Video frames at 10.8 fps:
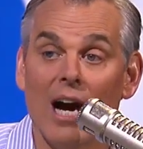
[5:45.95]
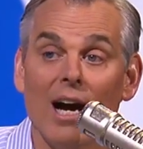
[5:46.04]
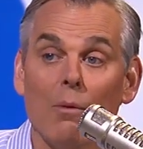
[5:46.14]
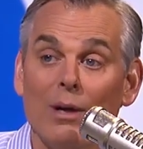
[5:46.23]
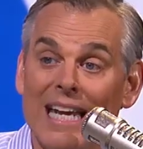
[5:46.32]

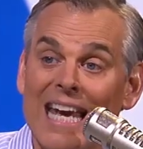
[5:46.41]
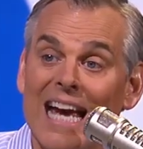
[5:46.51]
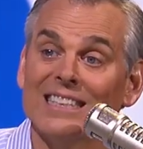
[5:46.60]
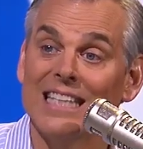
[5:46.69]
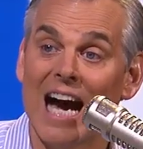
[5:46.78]
Uh, when he
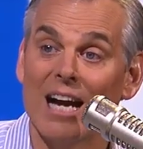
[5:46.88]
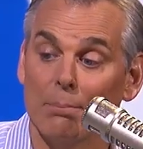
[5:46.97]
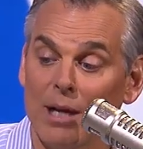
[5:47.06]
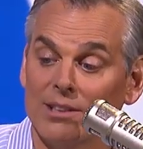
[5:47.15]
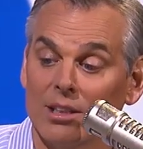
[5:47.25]
has nine
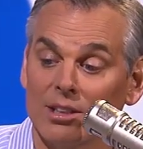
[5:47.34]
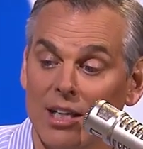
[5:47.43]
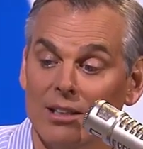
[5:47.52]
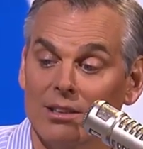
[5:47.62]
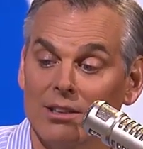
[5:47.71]
plus
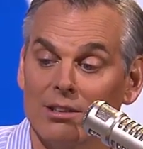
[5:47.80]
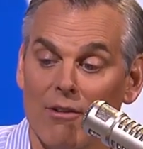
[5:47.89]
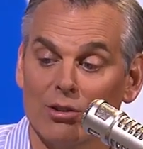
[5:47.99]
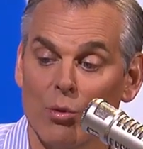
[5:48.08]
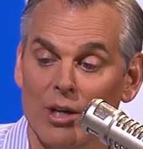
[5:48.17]
assists,
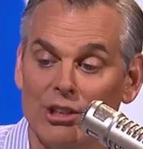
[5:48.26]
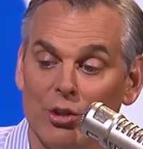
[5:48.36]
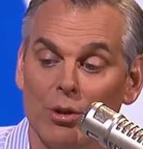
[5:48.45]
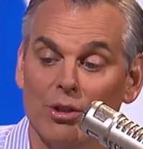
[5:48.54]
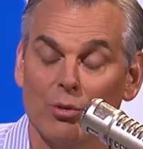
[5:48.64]
they're
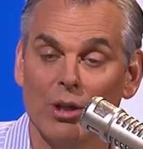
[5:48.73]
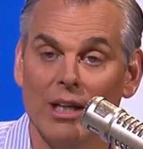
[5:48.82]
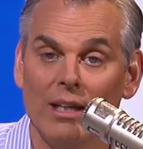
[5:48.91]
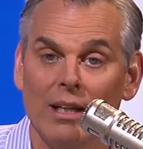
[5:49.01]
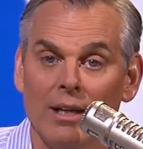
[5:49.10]
twenty-two and
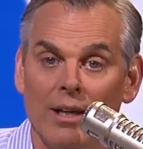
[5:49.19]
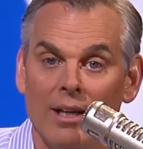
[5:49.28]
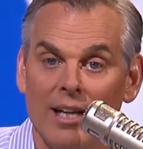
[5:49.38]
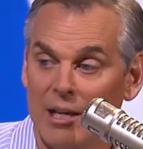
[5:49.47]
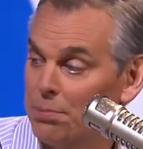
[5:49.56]
three.
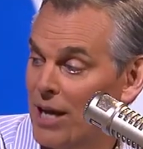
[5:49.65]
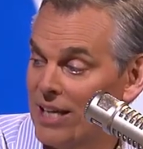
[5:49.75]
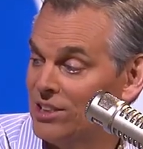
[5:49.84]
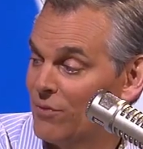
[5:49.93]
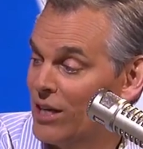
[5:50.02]
He
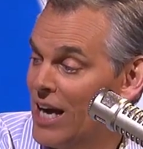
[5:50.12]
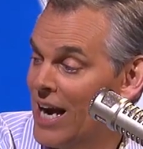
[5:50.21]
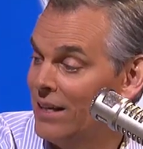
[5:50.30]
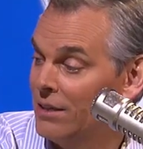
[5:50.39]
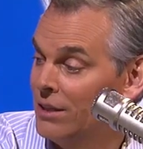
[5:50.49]
plays every
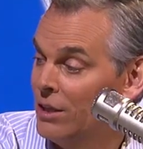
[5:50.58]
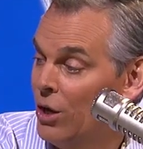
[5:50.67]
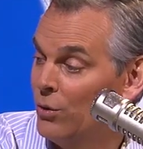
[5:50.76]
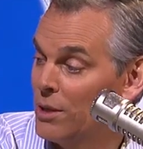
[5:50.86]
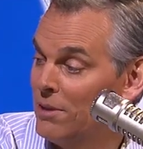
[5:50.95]
night,
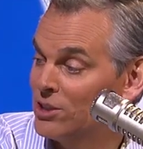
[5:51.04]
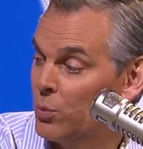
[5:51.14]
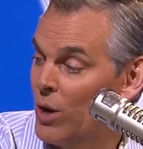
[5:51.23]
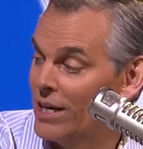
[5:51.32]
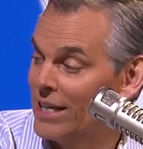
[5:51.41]
only missed
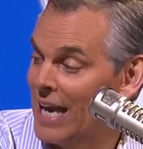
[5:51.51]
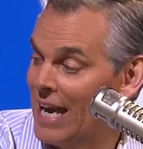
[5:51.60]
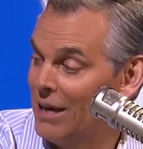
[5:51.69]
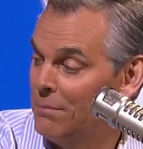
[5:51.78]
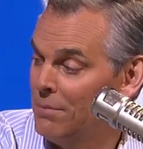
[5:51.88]
one
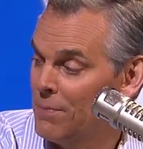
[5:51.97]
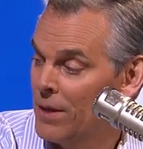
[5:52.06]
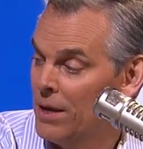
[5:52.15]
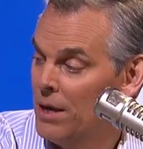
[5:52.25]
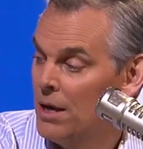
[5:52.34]
game.
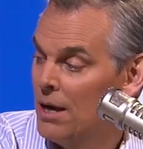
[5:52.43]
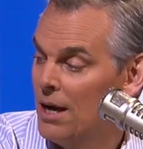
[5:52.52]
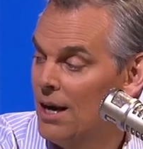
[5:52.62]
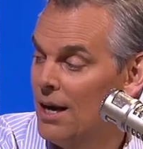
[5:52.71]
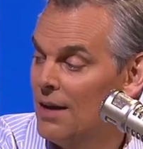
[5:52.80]

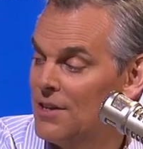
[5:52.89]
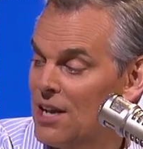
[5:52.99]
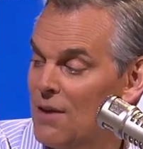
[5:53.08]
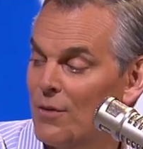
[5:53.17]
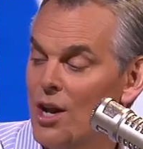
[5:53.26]
Uh, and the
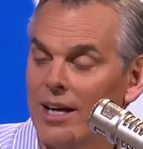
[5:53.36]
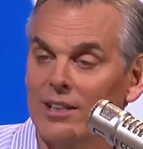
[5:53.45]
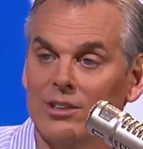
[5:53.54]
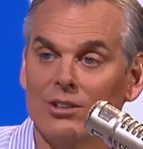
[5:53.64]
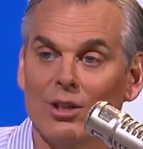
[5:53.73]
Denver
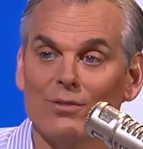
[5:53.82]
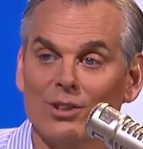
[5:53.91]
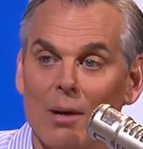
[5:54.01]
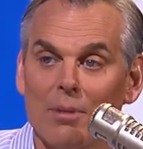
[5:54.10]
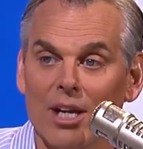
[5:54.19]
Nuggets deserve
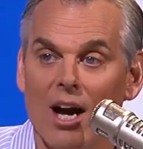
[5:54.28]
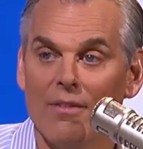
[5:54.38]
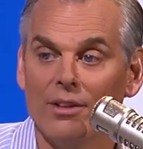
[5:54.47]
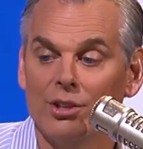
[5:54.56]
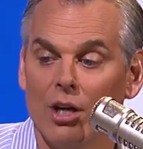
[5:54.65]
something
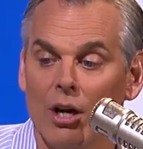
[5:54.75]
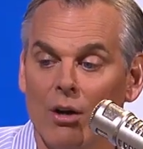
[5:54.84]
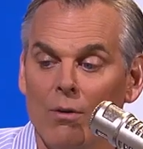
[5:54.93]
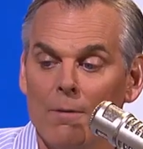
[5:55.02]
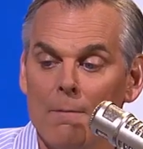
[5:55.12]
on this
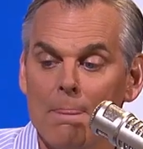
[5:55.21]
show.